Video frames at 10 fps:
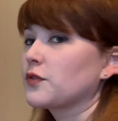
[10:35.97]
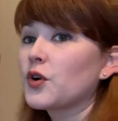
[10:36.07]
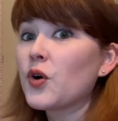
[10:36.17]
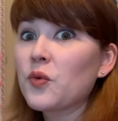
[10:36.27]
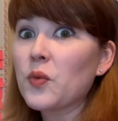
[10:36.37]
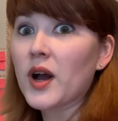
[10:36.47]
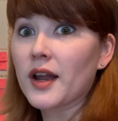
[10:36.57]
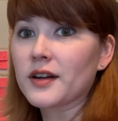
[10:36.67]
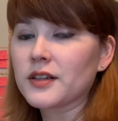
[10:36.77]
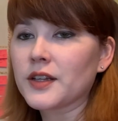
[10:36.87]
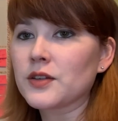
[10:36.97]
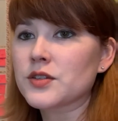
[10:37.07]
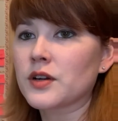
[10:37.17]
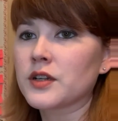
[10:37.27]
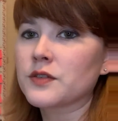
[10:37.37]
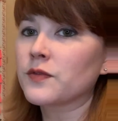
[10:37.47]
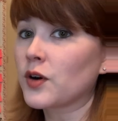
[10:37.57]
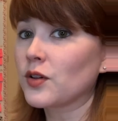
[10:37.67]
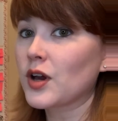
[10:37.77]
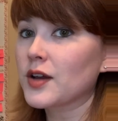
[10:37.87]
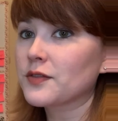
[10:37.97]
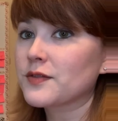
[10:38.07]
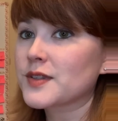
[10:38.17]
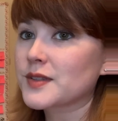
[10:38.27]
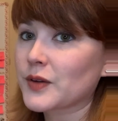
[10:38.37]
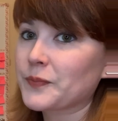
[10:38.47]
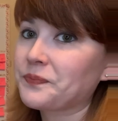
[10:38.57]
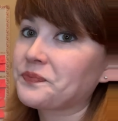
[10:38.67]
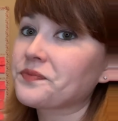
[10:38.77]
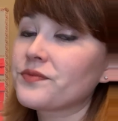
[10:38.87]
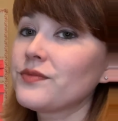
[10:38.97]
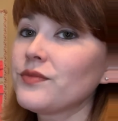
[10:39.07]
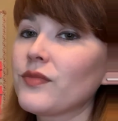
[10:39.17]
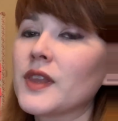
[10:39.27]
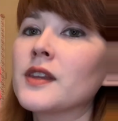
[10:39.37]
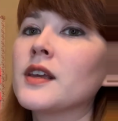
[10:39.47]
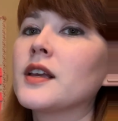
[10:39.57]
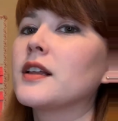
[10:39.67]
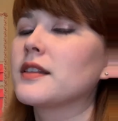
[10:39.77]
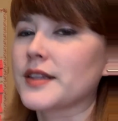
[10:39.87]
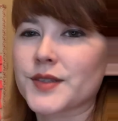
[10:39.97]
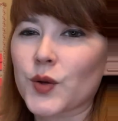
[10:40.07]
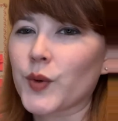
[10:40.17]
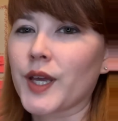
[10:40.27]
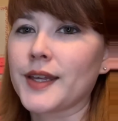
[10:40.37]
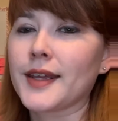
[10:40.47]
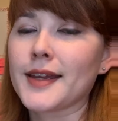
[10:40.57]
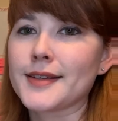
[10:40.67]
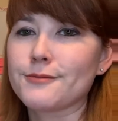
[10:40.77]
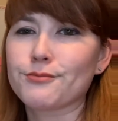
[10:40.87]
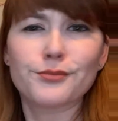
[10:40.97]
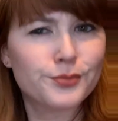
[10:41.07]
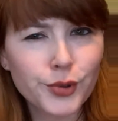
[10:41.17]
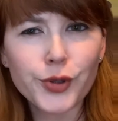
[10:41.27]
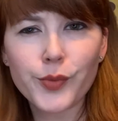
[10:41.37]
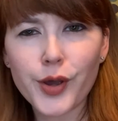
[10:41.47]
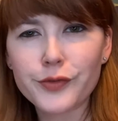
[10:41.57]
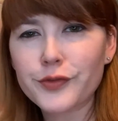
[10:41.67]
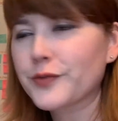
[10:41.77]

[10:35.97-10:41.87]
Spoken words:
for a while and they're starting to fall off. So let's go ahead and pull them off.